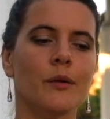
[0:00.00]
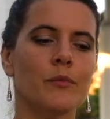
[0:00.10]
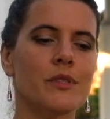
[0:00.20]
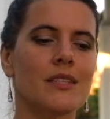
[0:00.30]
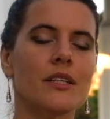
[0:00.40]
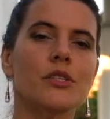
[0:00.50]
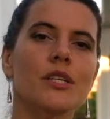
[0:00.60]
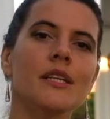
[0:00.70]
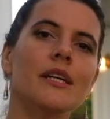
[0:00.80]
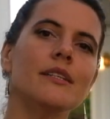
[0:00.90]
such an
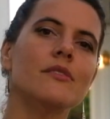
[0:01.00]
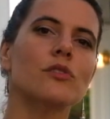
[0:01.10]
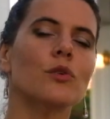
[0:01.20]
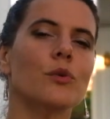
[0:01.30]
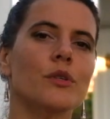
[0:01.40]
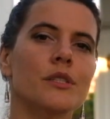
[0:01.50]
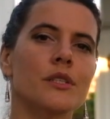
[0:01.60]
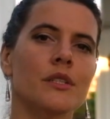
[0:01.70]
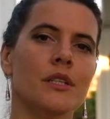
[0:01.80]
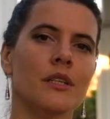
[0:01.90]
inner discord
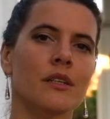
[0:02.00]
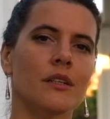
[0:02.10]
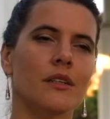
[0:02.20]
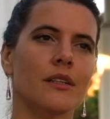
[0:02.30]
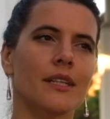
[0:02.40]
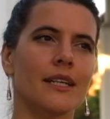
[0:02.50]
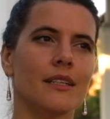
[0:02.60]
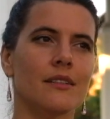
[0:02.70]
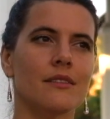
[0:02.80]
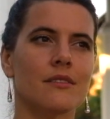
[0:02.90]
that
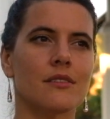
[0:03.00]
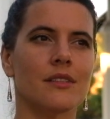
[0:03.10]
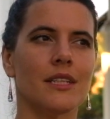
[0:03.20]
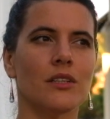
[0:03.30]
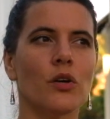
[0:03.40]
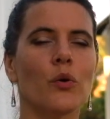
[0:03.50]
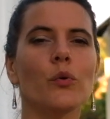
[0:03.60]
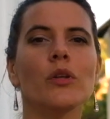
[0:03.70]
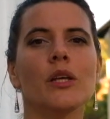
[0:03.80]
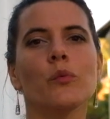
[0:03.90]
the
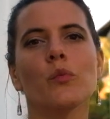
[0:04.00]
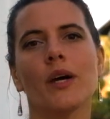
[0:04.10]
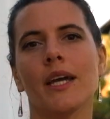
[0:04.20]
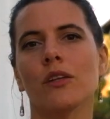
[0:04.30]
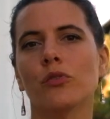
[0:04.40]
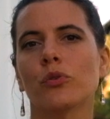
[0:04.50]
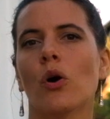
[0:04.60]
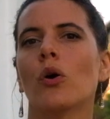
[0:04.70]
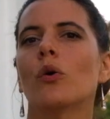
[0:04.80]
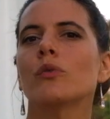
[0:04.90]
only way to
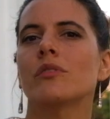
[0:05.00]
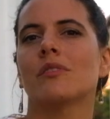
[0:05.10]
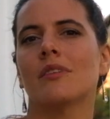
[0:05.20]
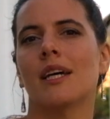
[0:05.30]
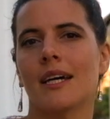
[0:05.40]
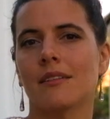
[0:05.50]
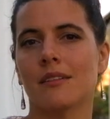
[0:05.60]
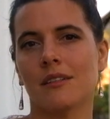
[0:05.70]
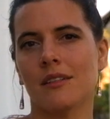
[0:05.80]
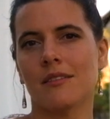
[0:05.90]
host that
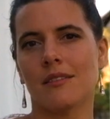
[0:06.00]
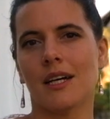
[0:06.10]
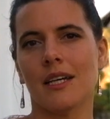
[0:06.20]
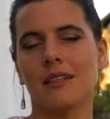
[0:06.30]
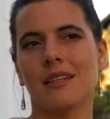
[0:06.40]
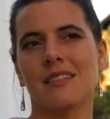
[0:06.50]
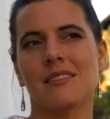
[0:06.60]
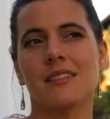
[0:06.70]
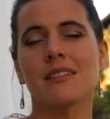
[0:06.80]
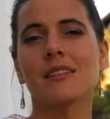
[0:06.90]
inside and
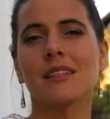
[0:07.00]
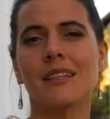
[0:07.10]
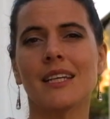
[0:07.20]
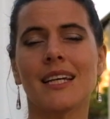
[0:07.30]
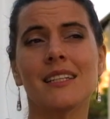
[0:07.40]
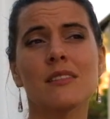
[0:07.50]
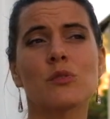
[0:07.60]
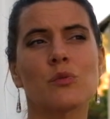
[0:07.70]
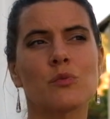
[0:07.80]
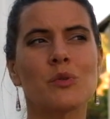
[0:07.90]
still at least
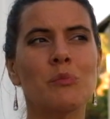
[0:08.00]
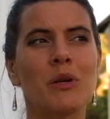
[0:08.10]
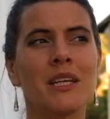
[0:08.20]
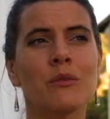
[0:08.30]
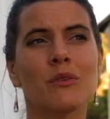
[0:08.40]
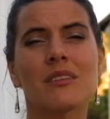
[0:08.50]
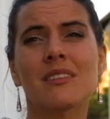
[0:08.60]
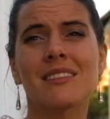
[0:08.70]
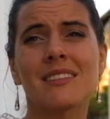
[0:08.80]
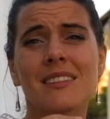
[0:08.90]
remain with
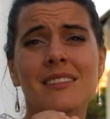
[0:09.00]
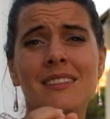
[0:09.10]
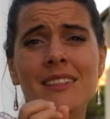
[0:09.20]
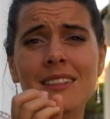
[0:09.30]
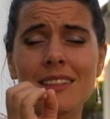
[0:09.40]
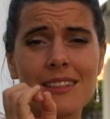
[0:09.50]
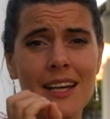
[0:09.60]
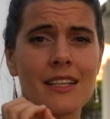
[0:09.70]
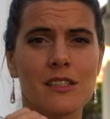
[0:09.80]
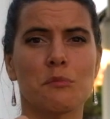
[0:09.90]
a little
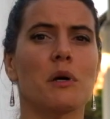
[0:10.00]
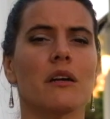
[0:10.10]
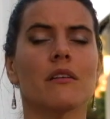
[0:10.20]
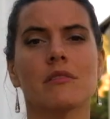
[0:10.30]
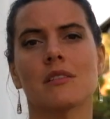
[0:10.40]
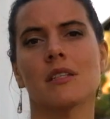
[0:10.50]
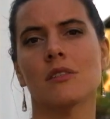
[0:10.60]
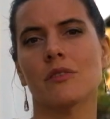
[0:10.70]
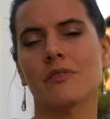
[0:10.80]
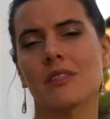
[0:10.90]
tiny spark of a
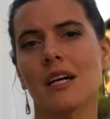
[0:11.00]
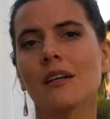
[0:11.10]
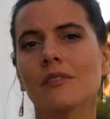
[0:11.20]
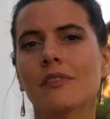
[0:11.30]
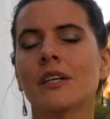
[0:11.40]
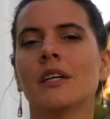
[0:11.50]
sense of self,